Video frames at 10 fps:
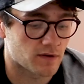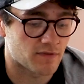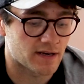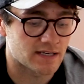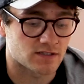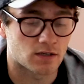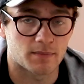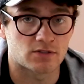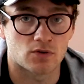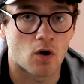event isn't going to
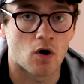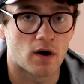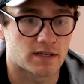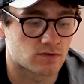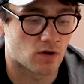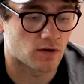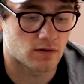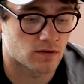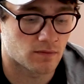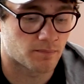be too hot, it's not
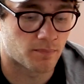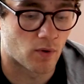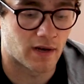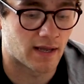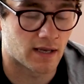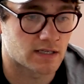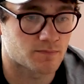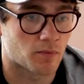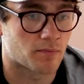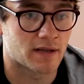boiling, it's
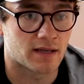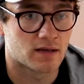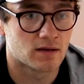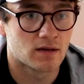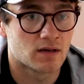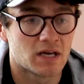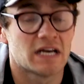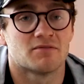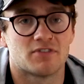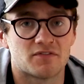probably
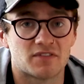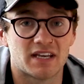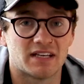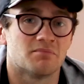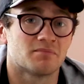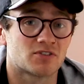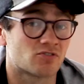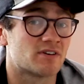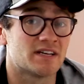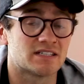15
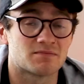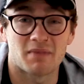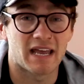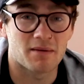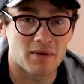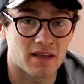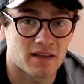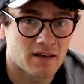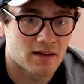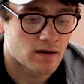degrees maybe.